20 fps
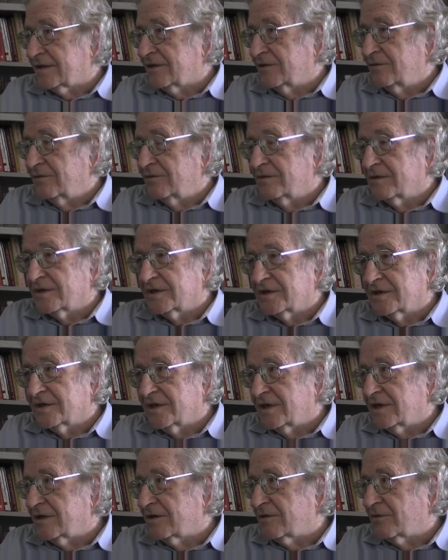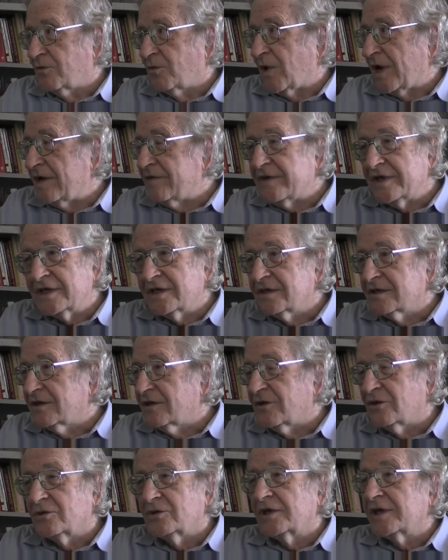who were waving
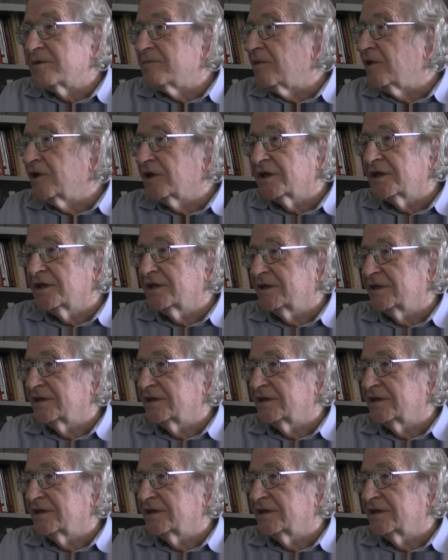the holy book,